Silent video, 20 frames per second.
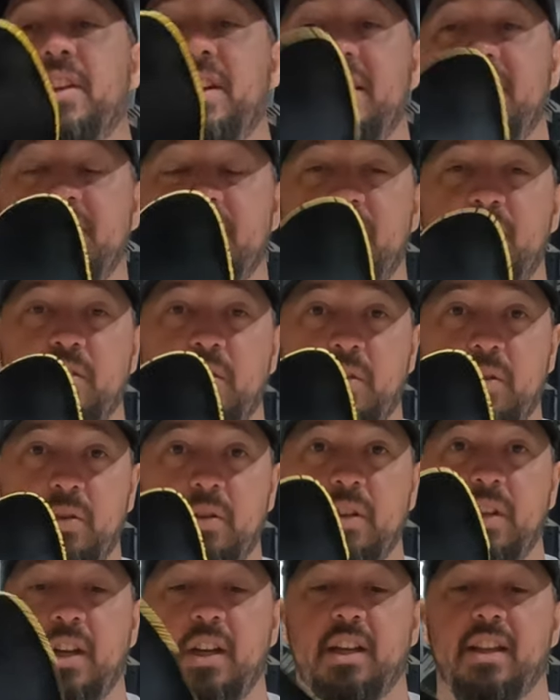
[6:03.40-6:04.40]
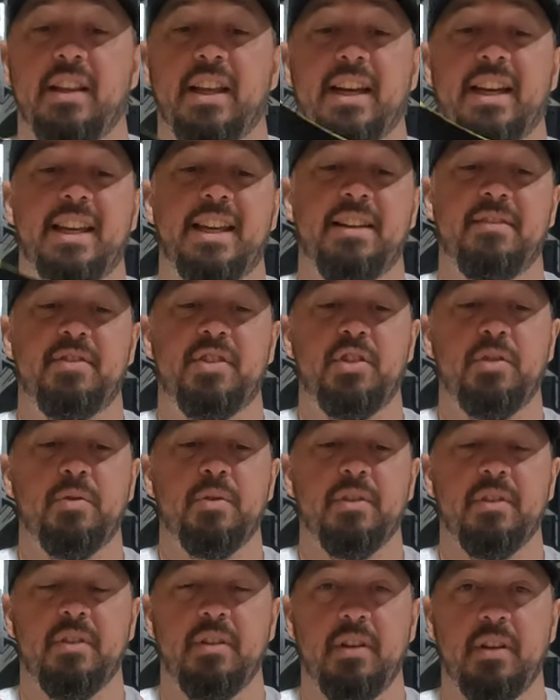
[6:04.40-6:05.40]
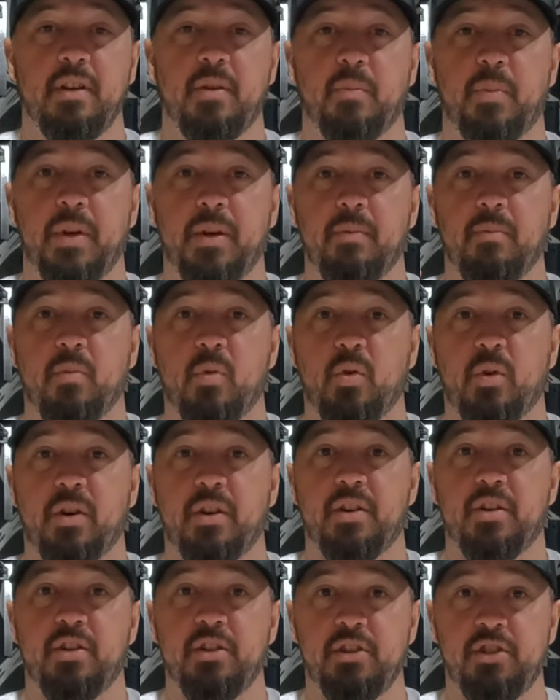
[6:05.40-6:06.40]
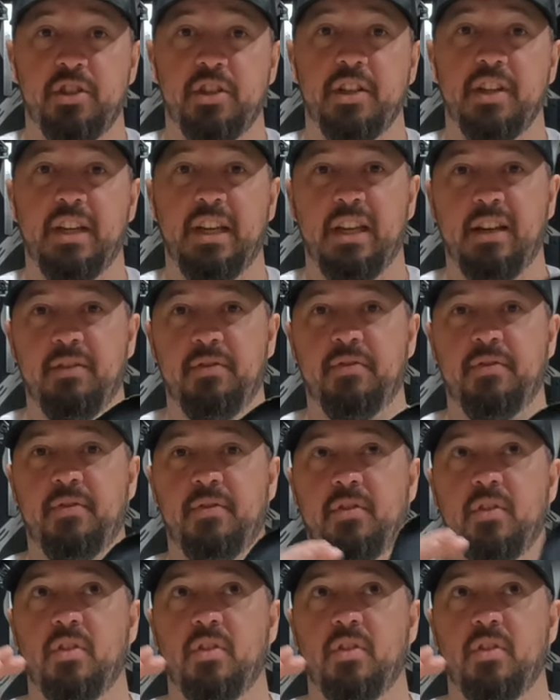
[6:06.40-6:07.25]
an insole that gives you a little bit more cushion if